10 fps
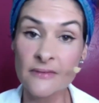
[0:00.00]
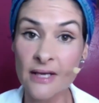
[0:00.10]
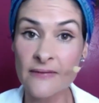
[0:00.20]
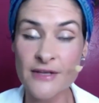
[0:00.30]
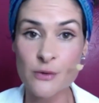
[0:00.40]

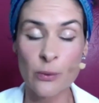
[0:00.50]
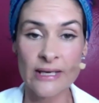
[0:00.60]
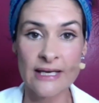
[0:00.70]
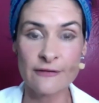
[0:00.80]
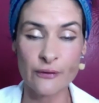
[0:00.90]
And that's what we're
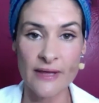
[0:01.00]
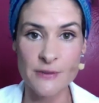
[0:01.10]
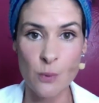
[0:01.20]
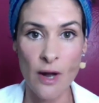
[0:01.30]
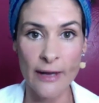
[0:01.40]
here for.
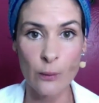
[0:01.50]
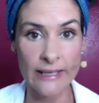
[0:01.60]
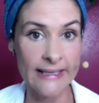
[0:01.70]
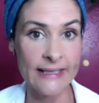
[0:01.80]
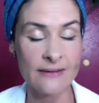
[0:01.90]
That's why we're
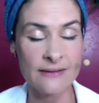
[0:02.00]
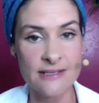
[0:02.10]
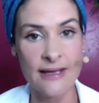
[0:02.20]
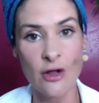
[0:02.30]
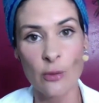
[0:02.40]
here,
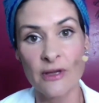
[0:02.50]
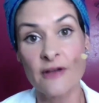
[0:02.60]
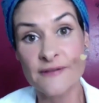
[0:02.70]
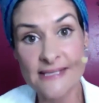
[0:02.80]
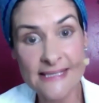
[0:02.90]
to help
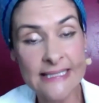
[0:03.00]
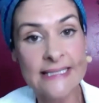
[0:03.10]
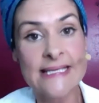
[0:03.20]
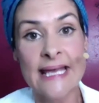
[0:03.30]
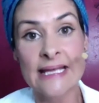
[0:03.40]

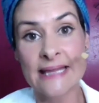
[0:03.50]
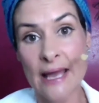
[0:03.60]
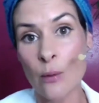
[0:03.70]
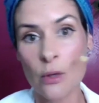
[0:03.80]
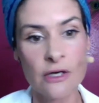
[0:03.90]
facilitate
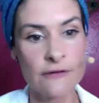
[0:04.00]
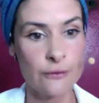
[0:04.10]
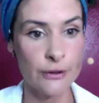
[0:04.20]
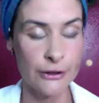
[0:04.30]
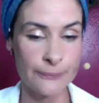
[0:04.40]
that work
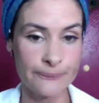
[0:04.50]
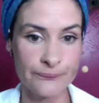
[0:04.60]
for you.